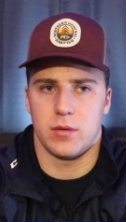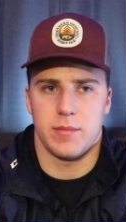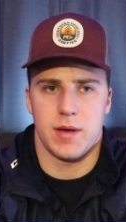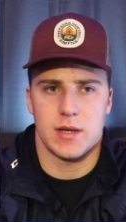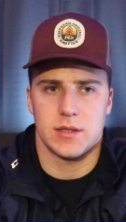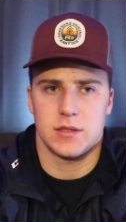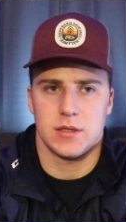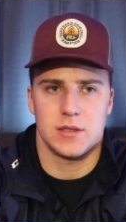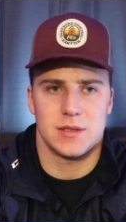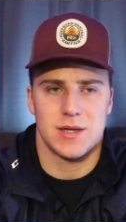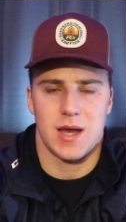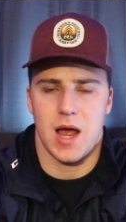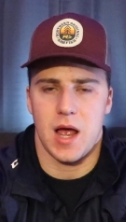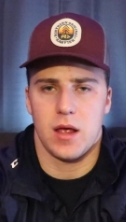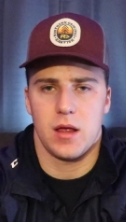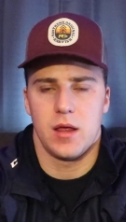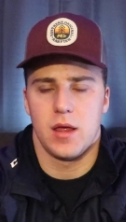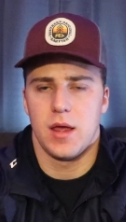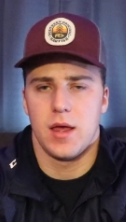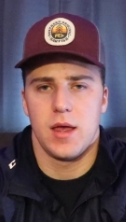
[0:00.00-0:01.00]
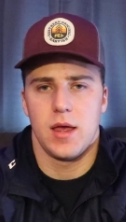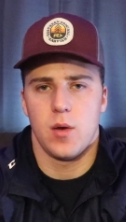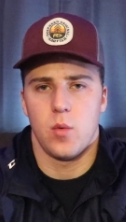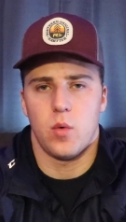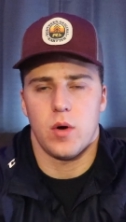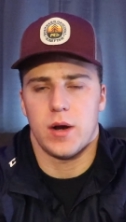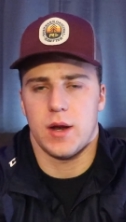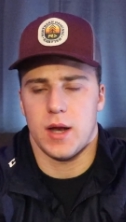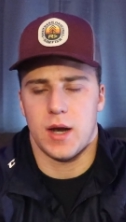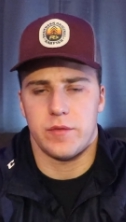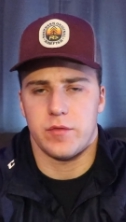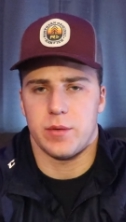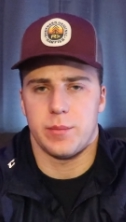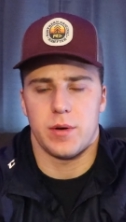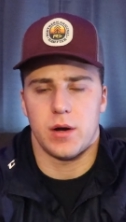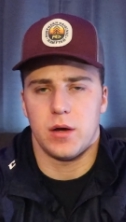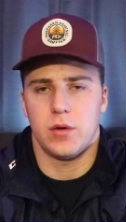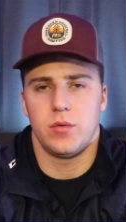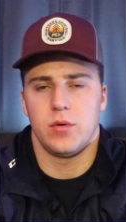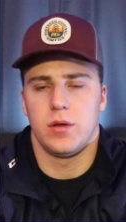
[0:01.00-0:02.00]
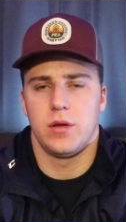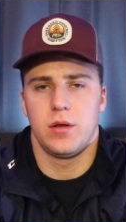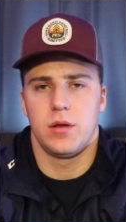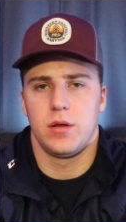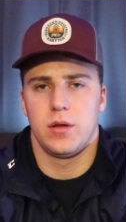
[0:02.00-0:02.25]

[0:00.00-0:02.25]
your messages. Whatever, bro.